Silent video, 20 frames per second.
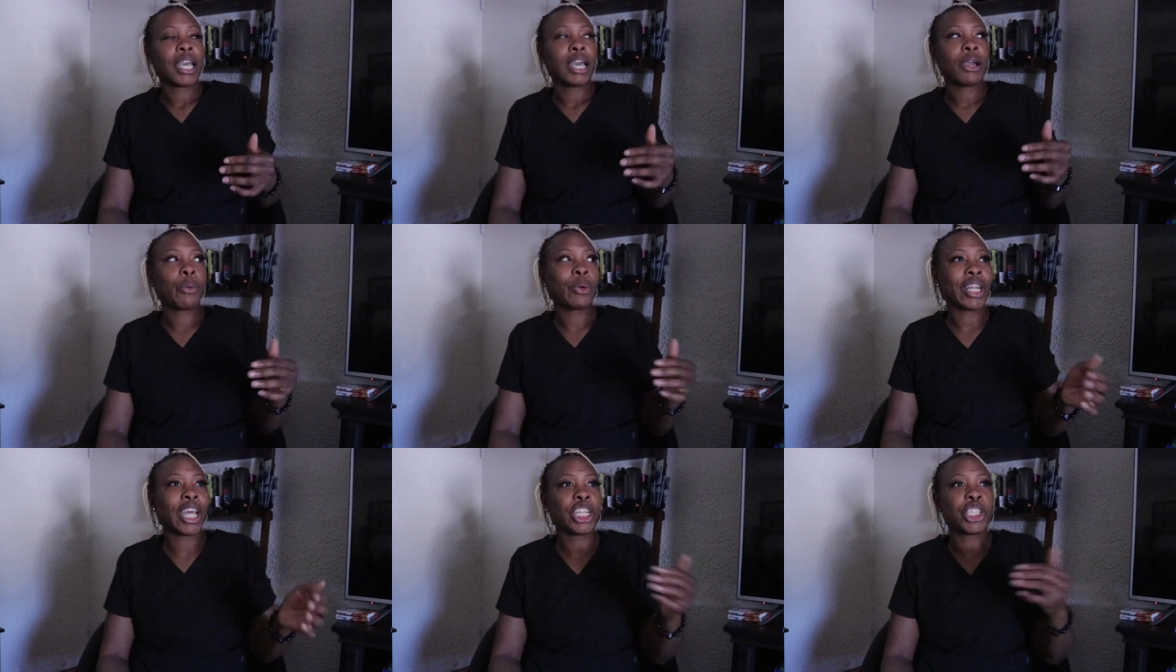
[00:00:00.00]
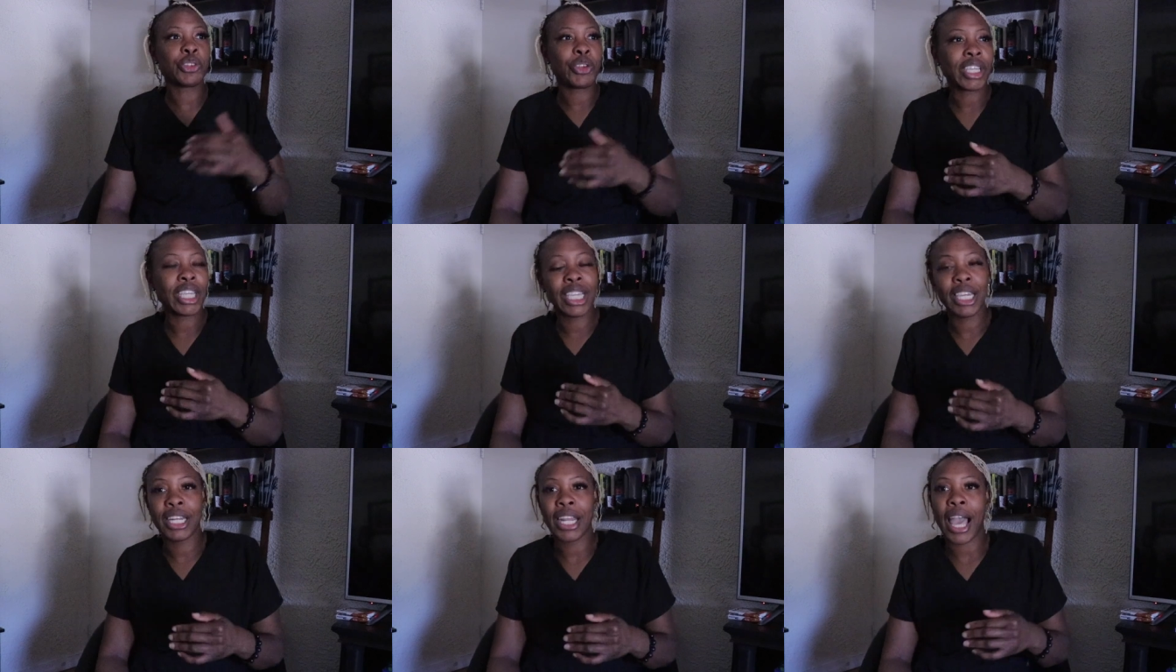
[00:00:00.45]
when I
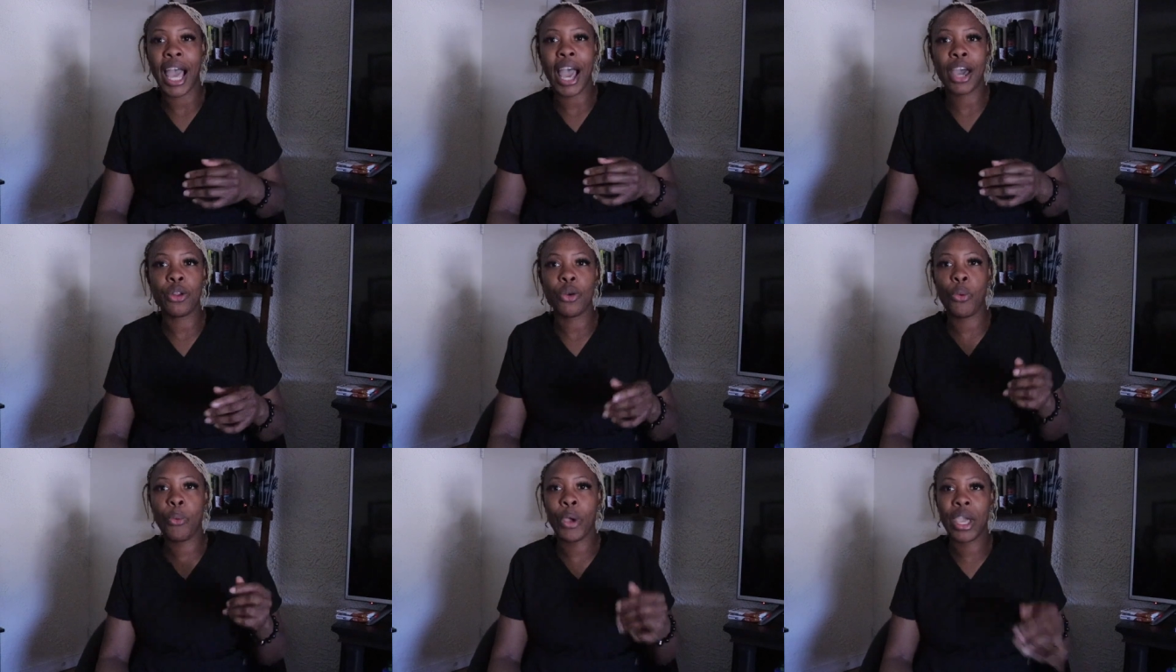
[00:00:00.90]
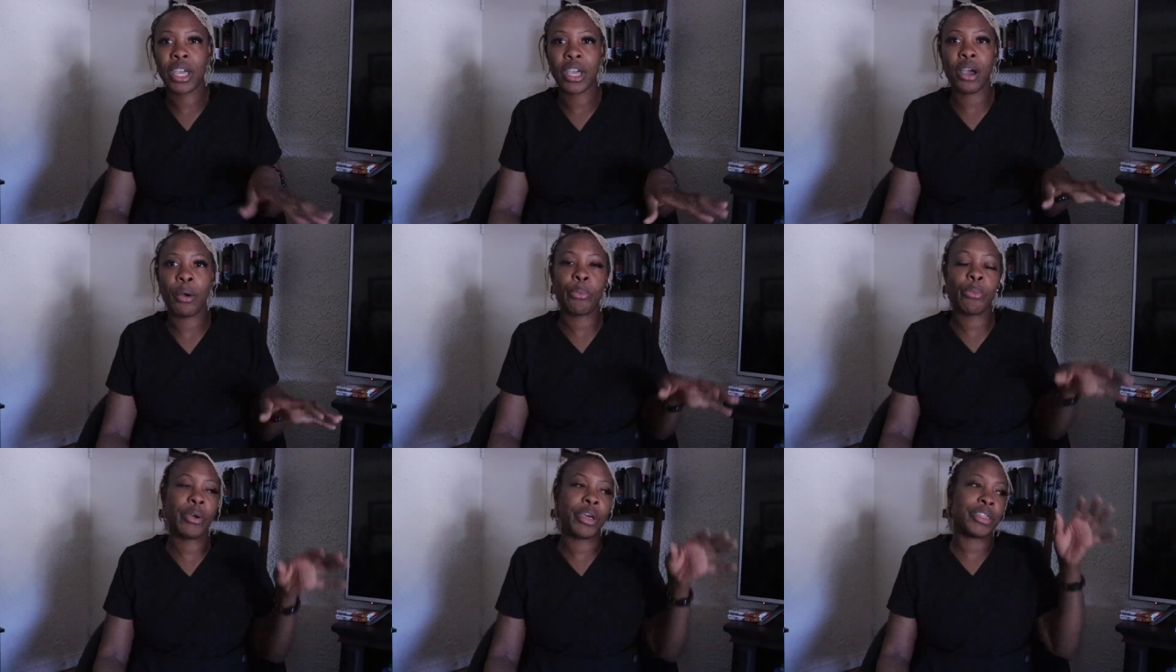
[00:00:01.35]
drink it, I don't wake
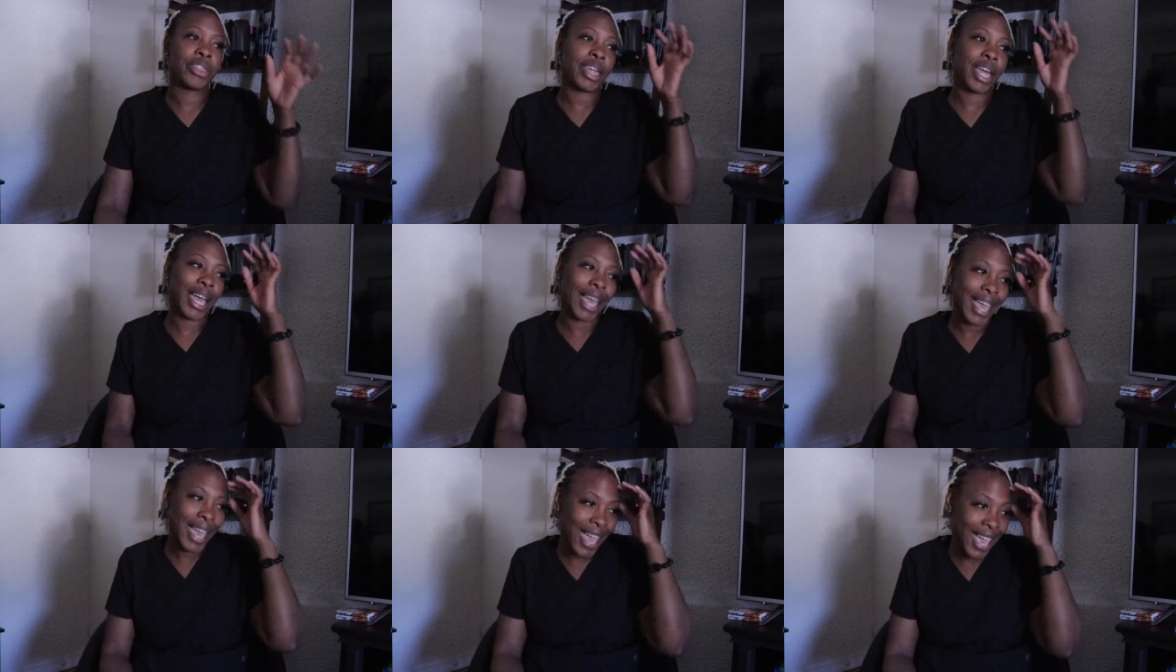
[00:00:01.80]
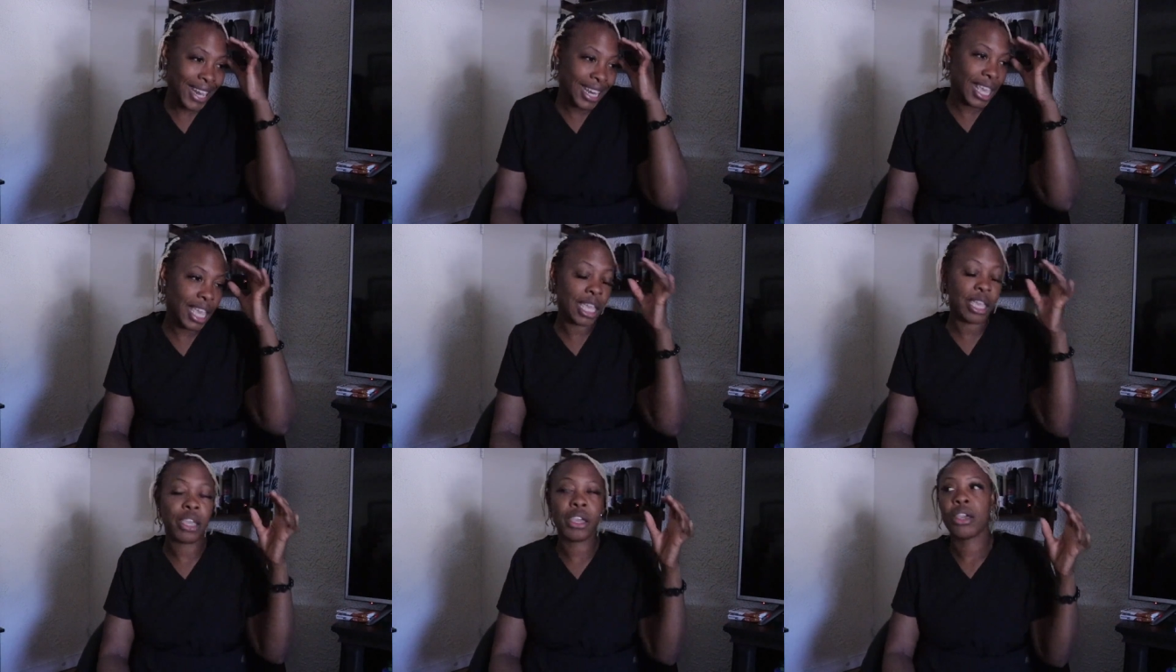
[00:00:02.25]
up with a
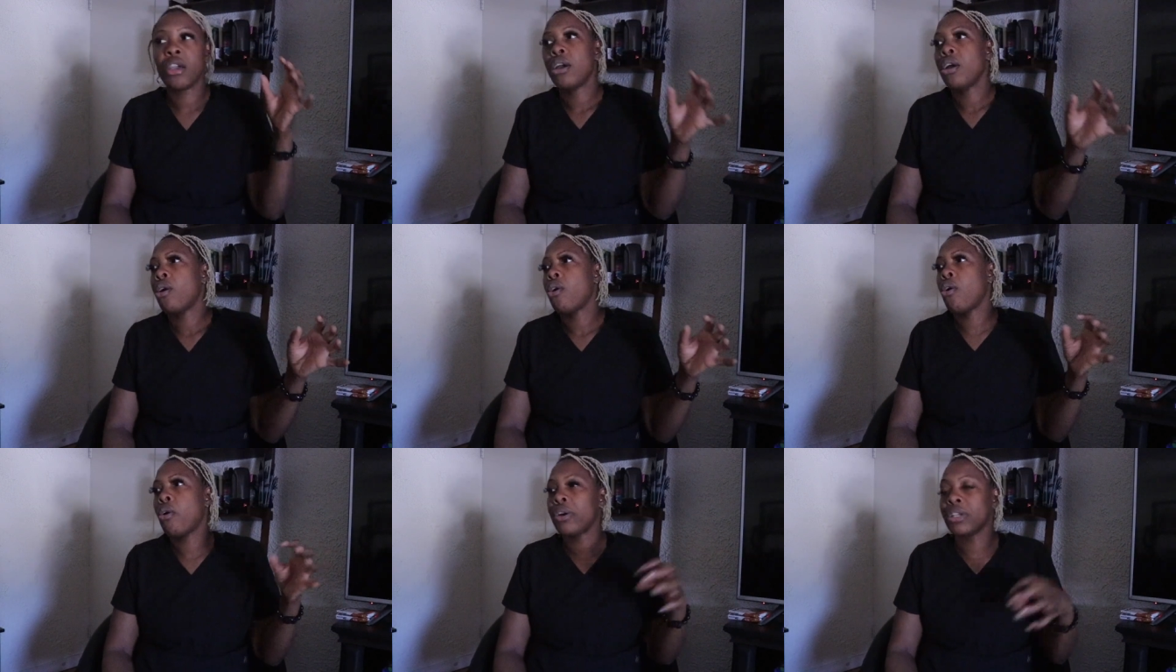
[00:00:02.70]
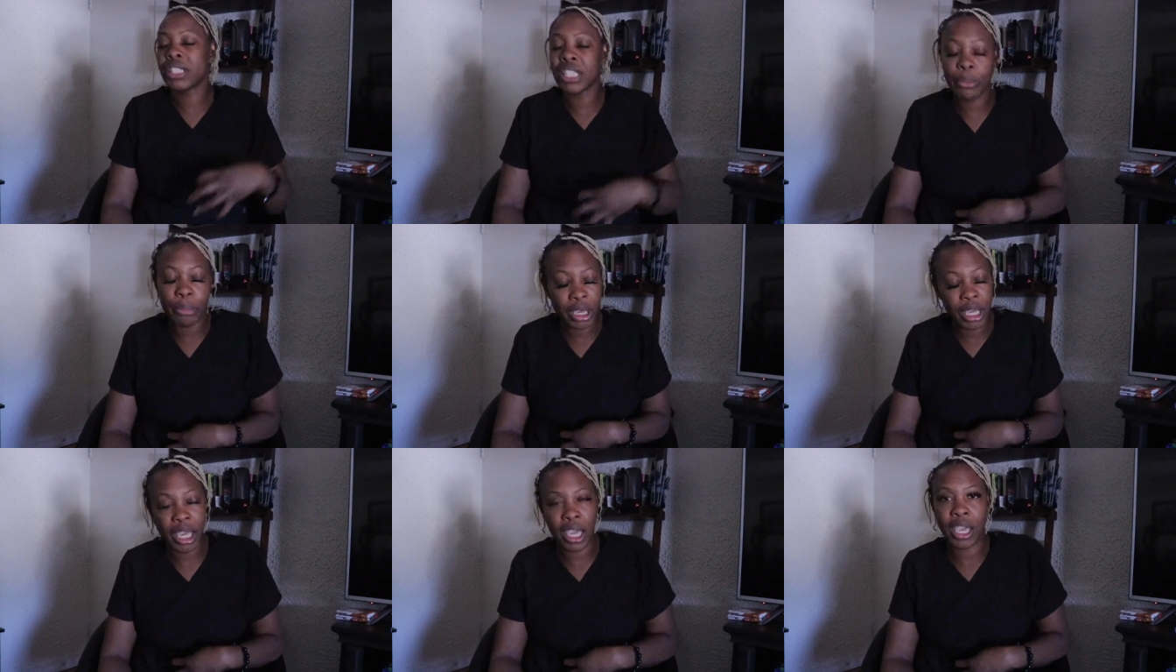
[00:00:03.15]
headache or a
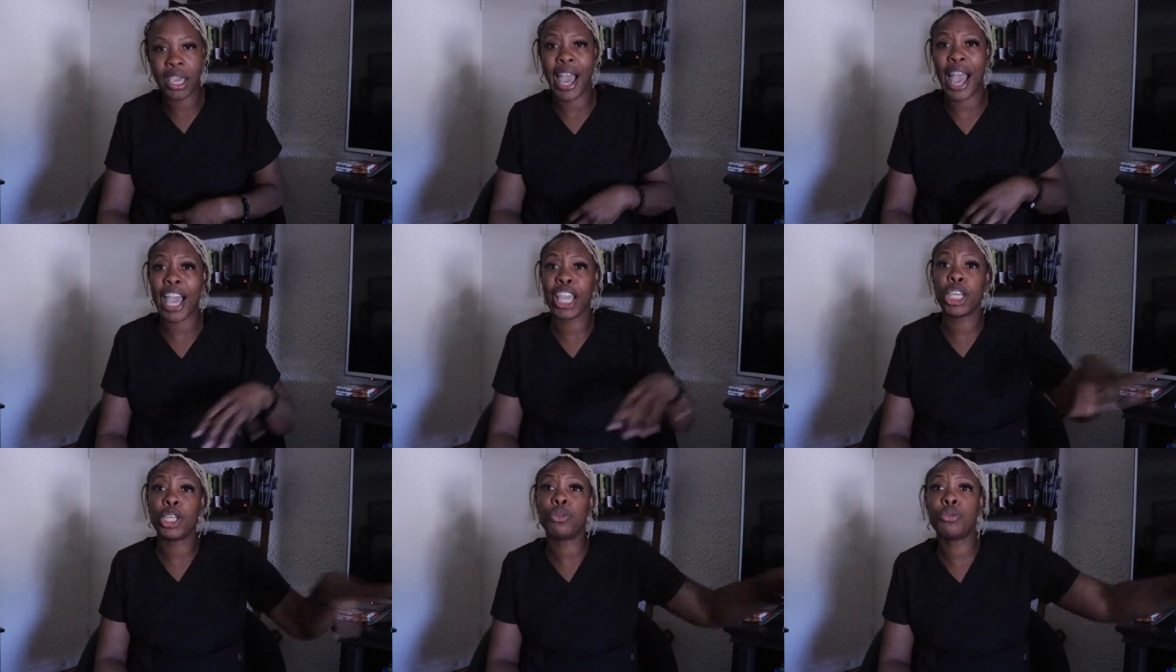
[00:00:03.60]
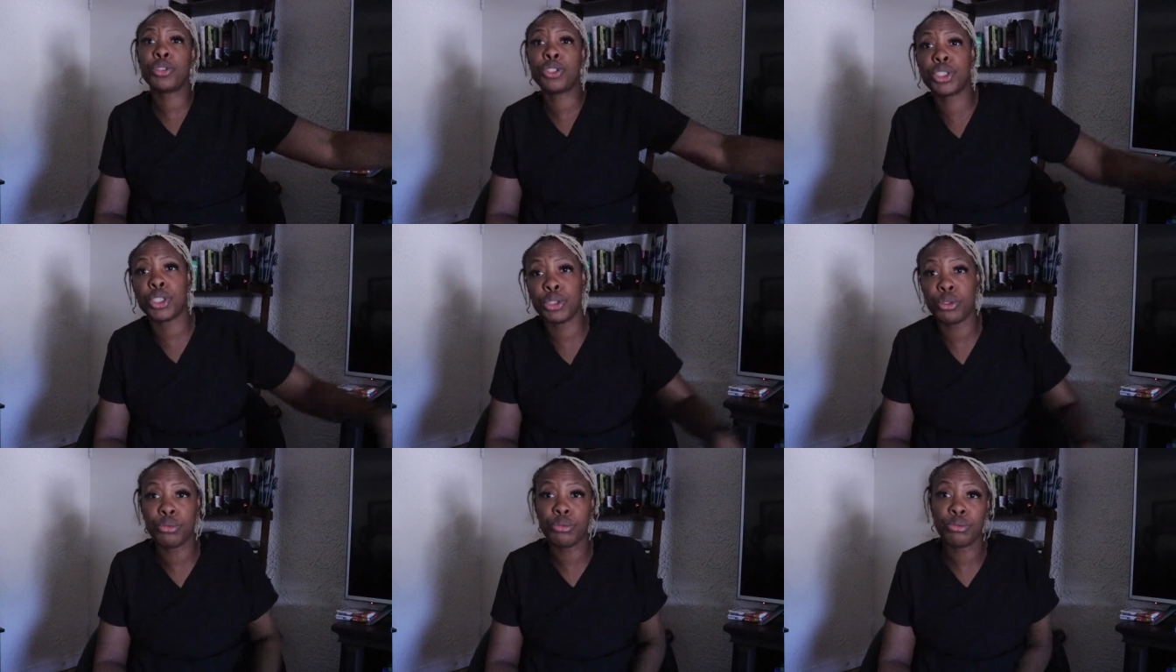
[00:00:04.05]
stomach ache. I
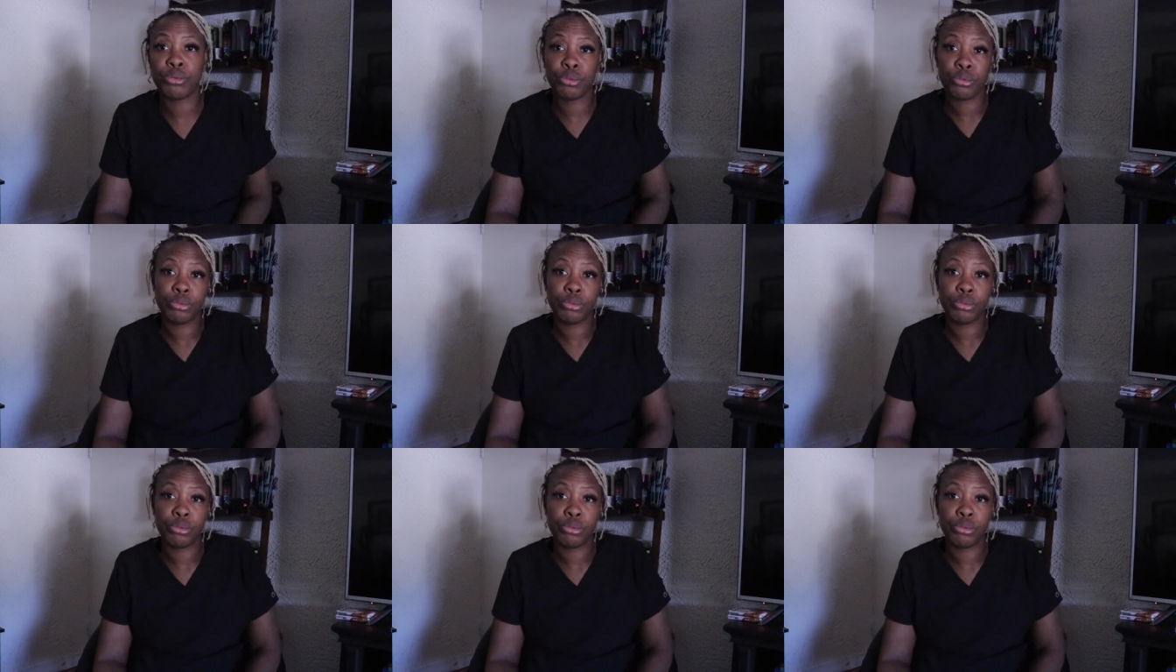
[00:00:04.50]
used to.